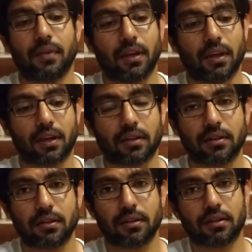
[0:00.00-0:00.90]
And
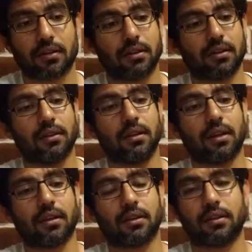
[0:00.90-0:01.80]
yeah,
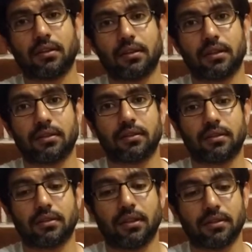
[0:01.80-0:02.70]

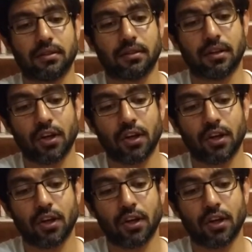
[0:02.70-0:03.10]
that's it.